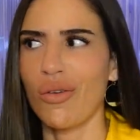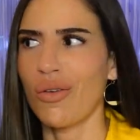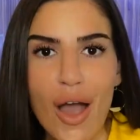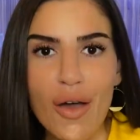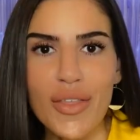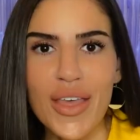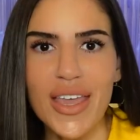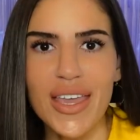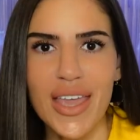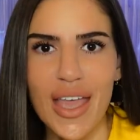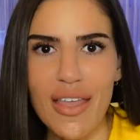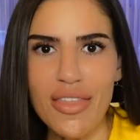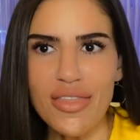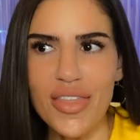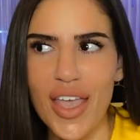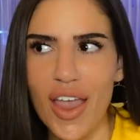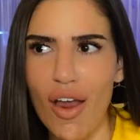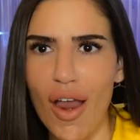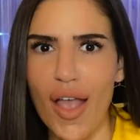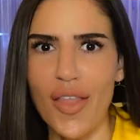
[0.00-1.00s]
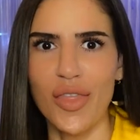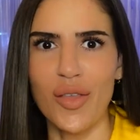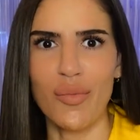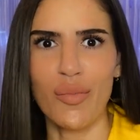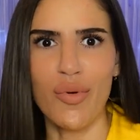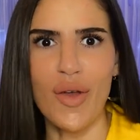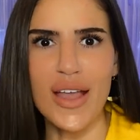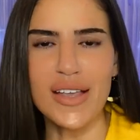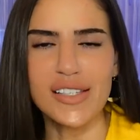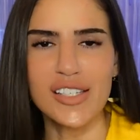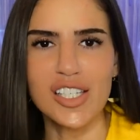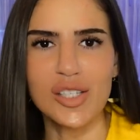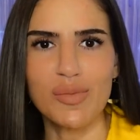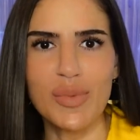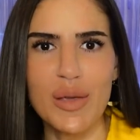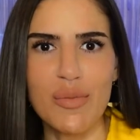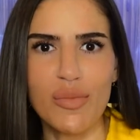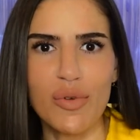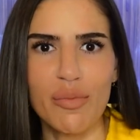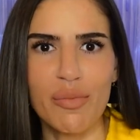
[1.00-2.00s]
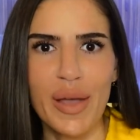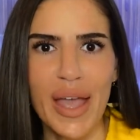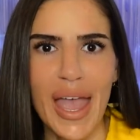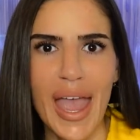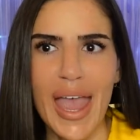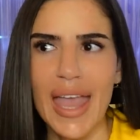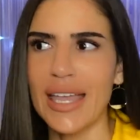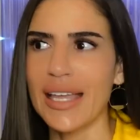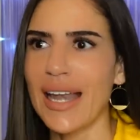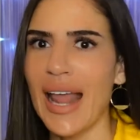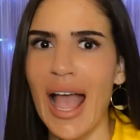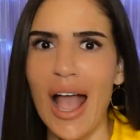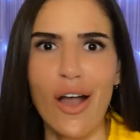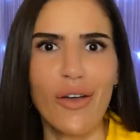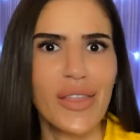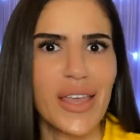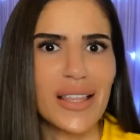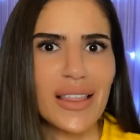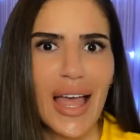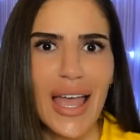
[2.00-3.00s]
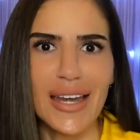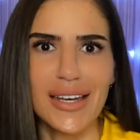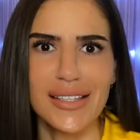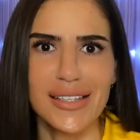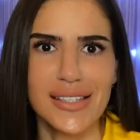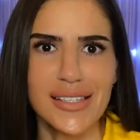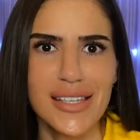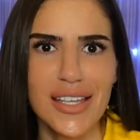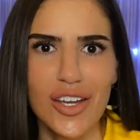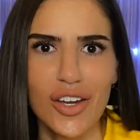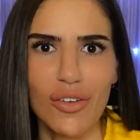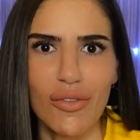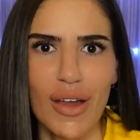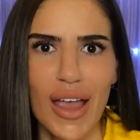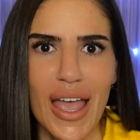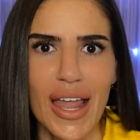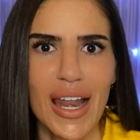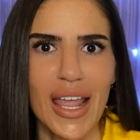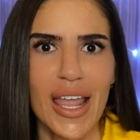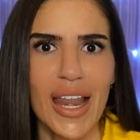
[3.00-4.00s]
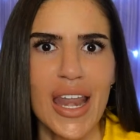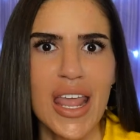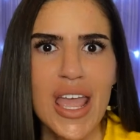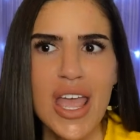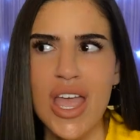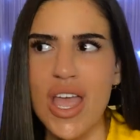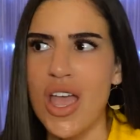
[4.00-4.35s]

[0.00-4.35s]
how they get there and the prices people pay and how they light a cigarette and